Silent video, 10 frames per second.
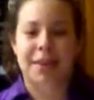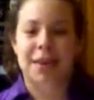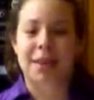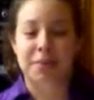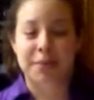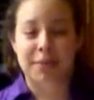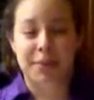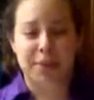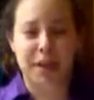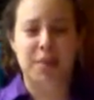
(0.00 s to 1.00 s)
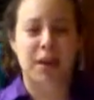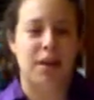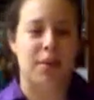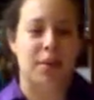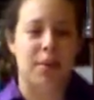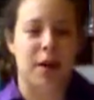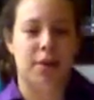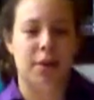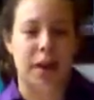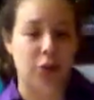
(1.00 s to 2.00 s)
The development of a
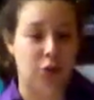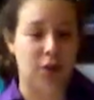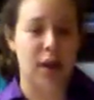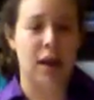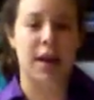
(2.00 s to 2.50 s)
modern industry.